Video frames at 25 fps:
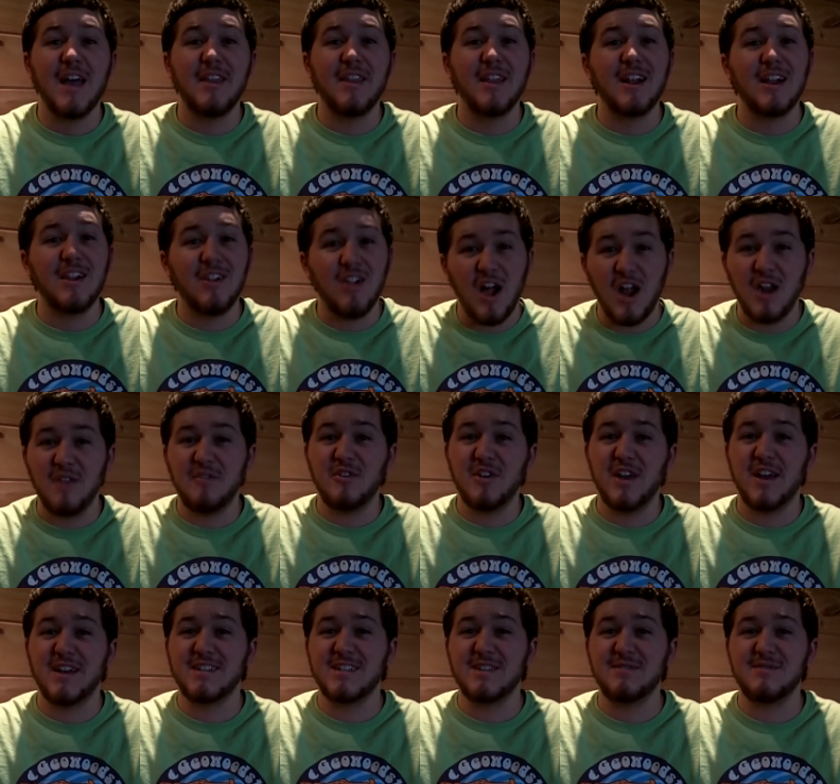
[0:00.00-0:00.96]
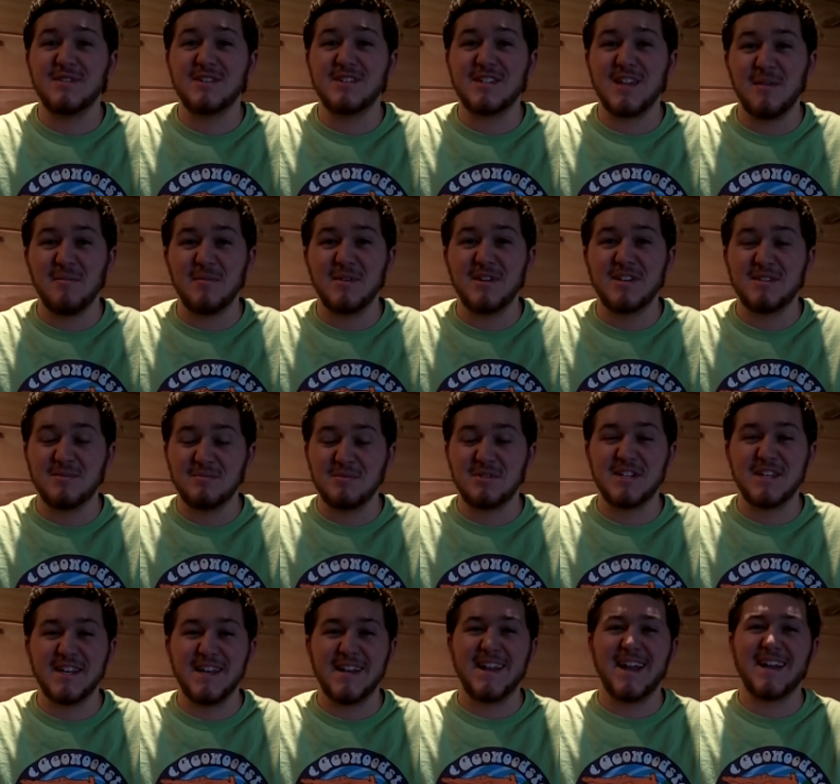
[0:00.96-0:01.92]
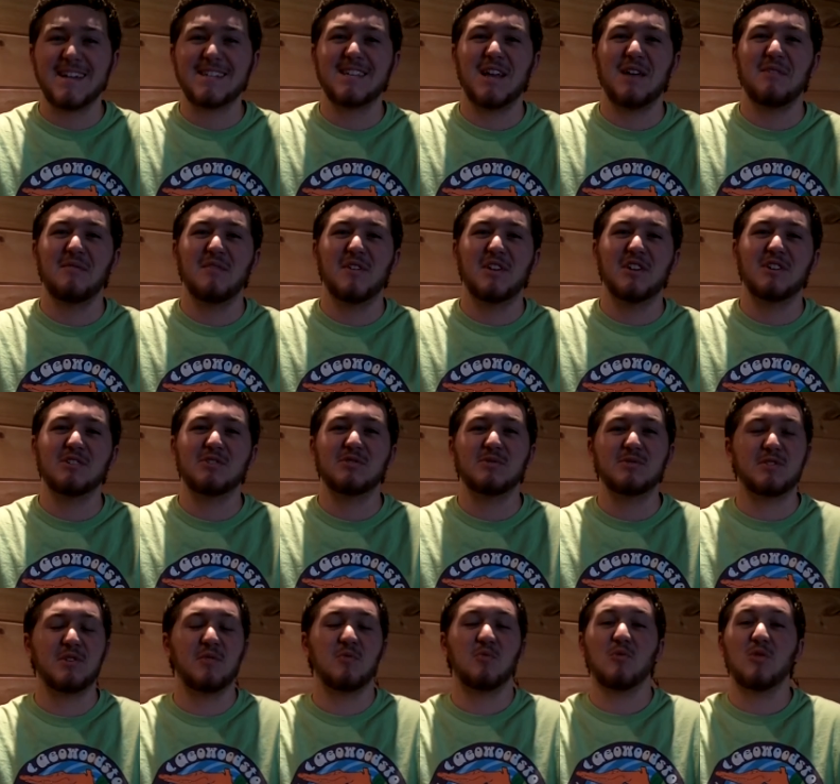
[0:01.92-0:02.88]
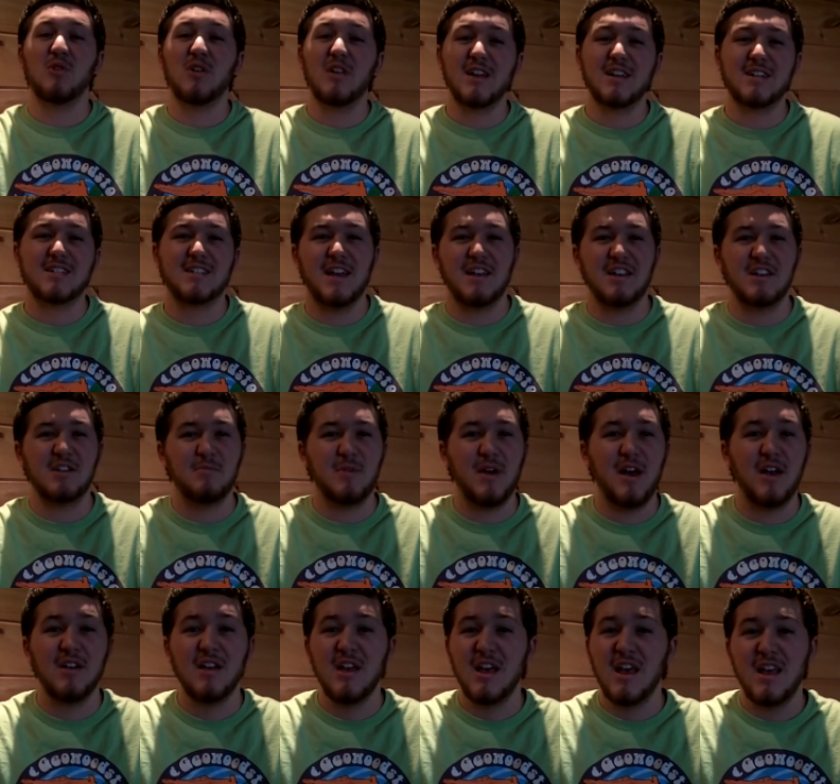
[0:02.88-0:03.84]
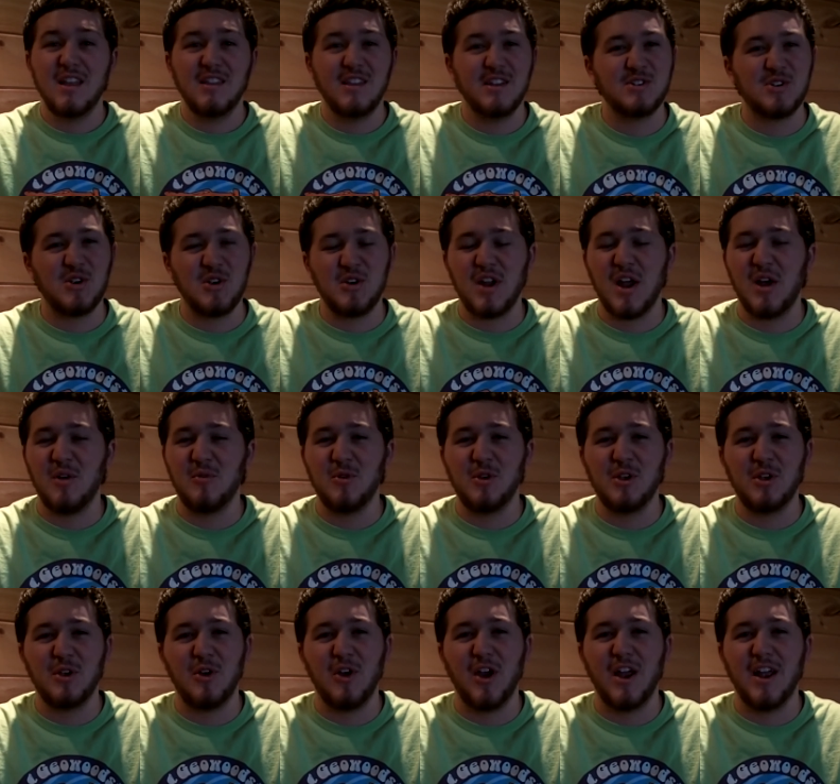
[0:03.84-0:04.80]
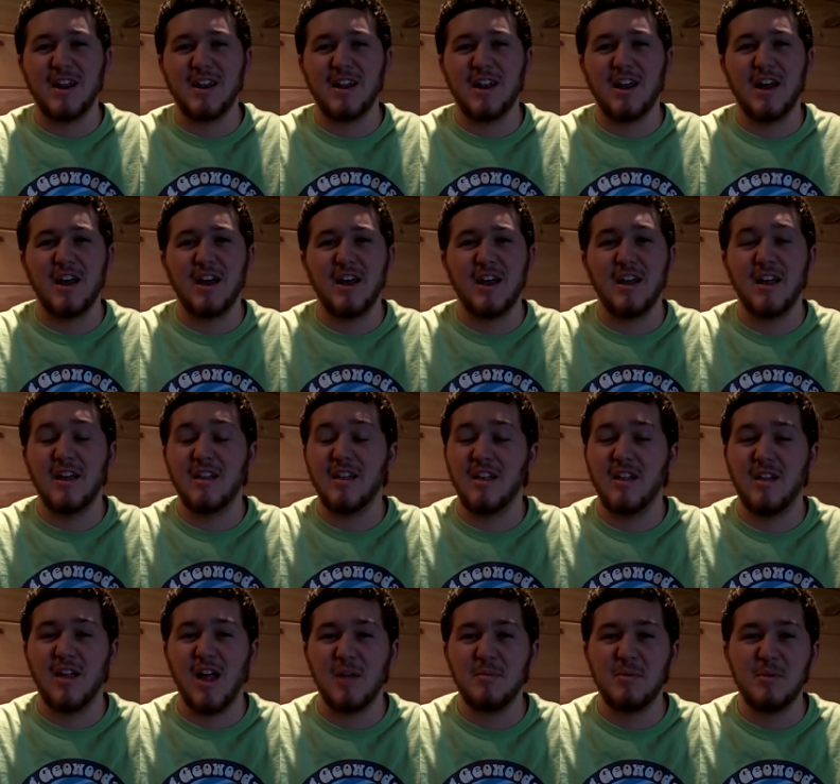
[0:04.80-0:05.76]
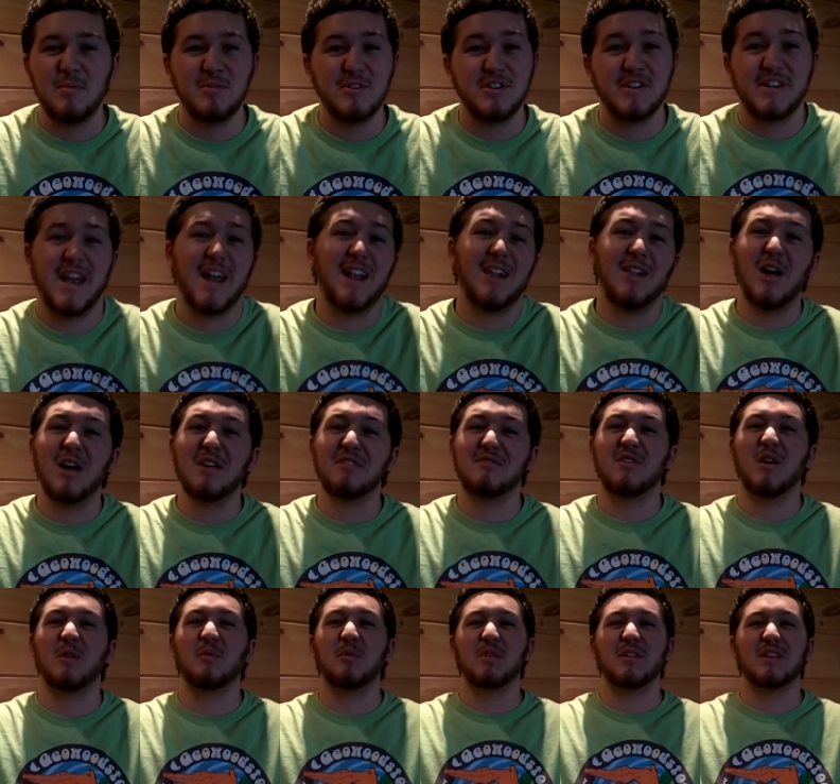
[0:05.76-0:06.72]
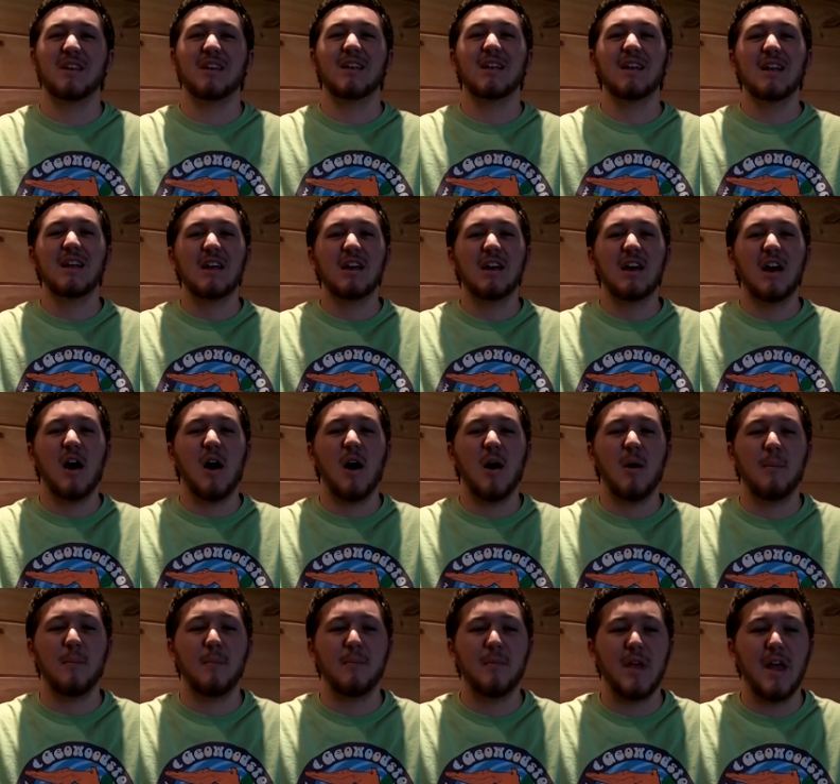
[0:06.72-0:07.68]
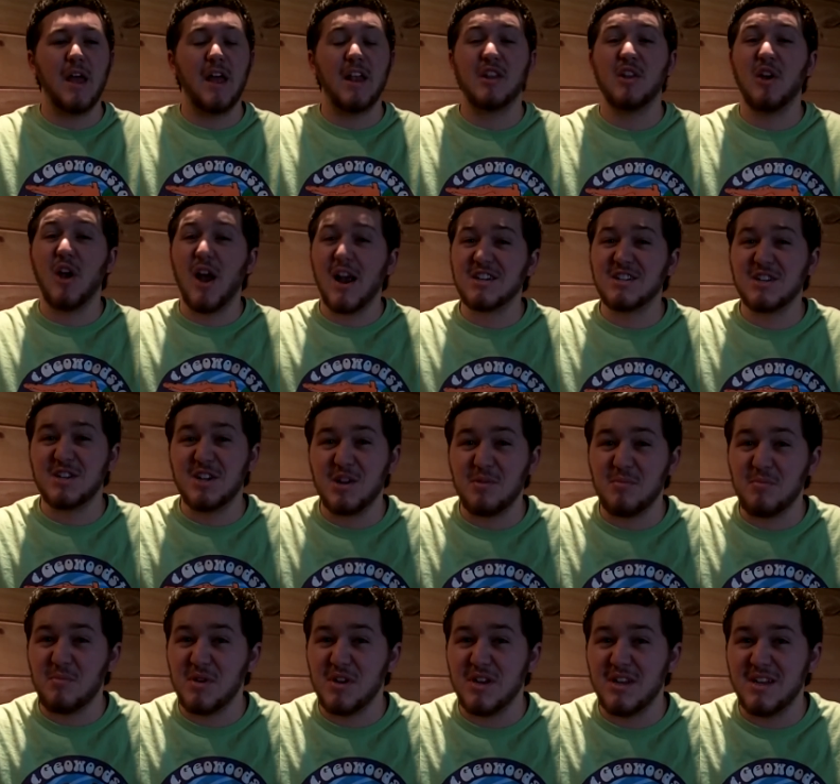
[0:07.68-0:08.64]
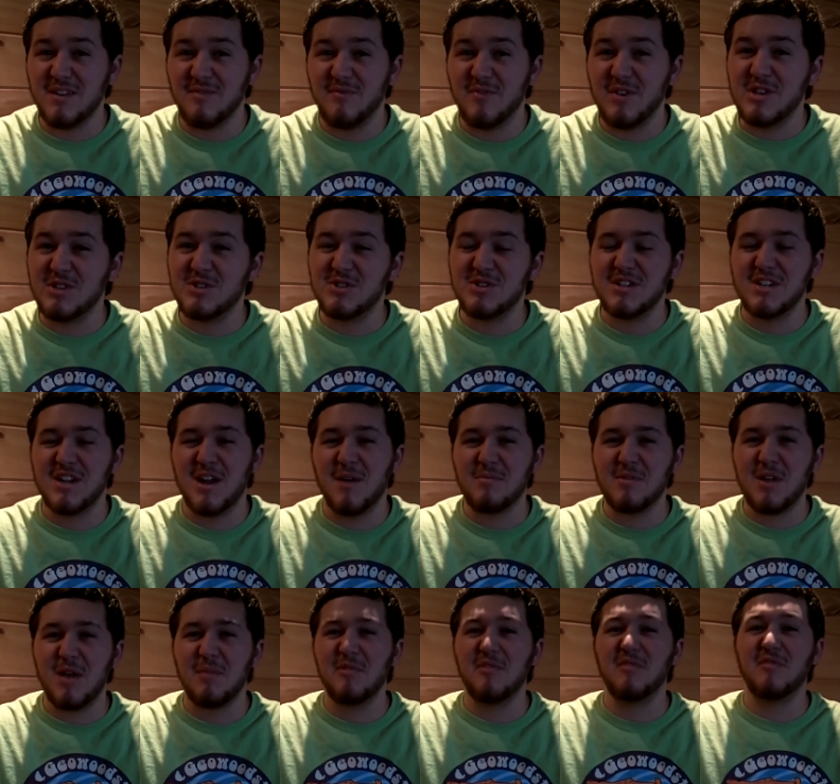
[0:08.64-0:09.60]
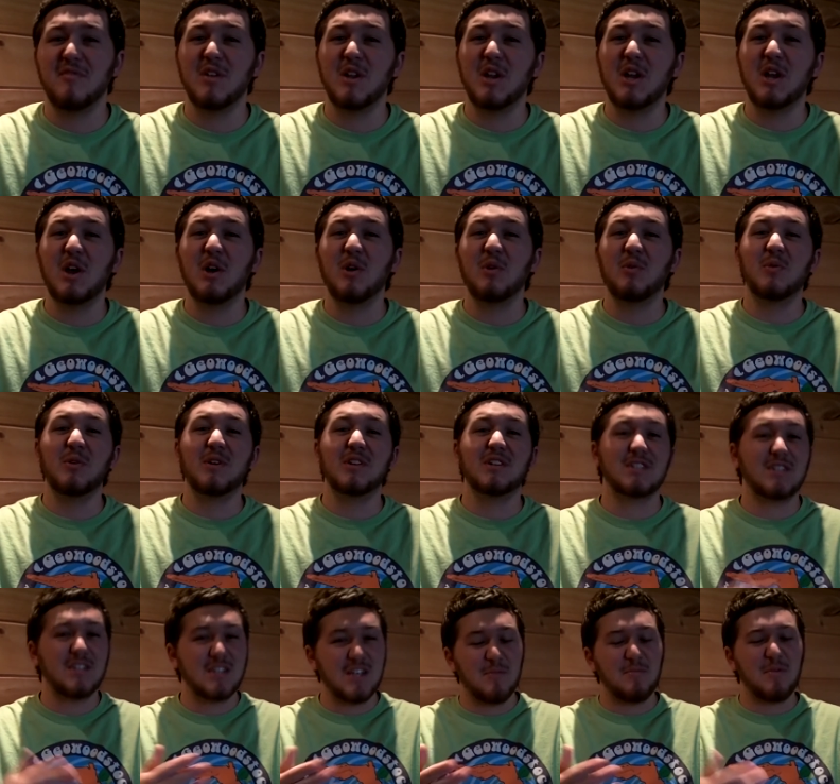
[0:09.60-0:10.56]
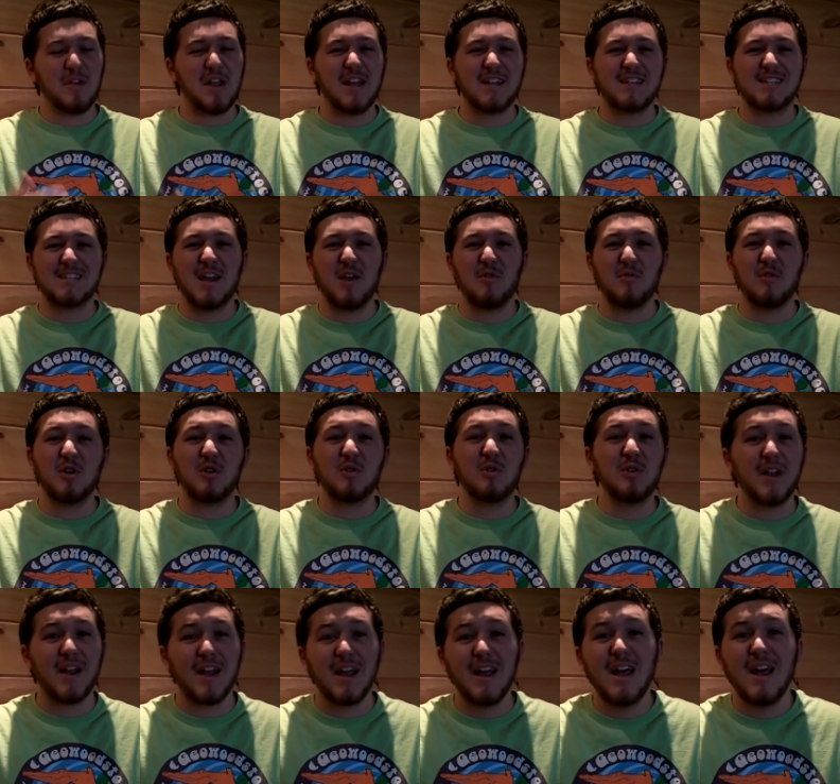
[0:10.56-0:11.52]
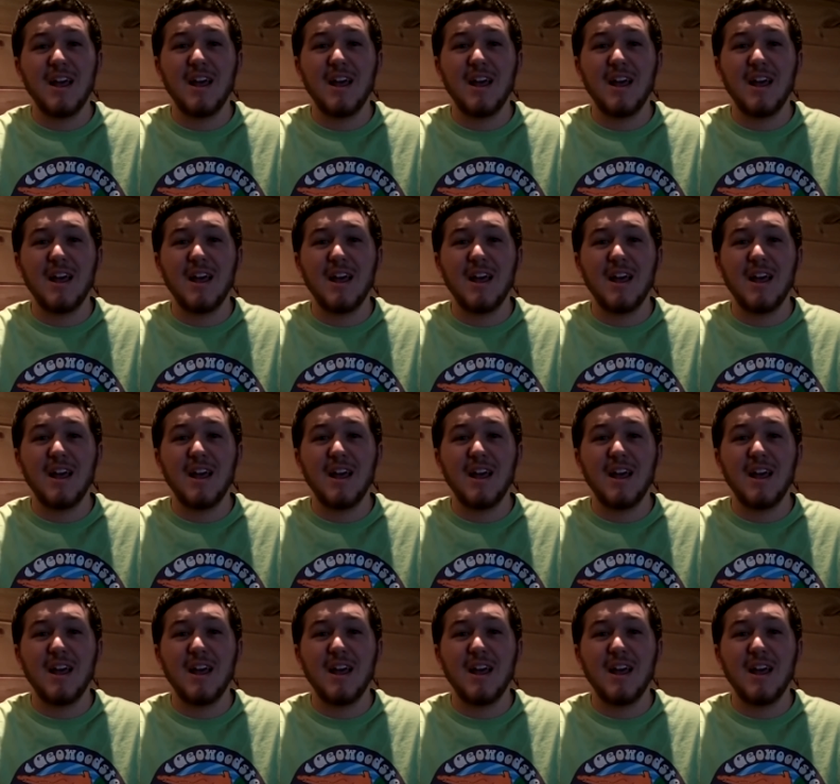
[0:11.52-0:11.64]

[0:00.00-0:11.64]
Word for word: and then a lot of you guys even sent me some see you next time videos, which I'm really excited about. They turned out really great, and a lot of people just had a lot of fun with it. And they're actually going to be featured in an upcoming video, which let me get to that real quick.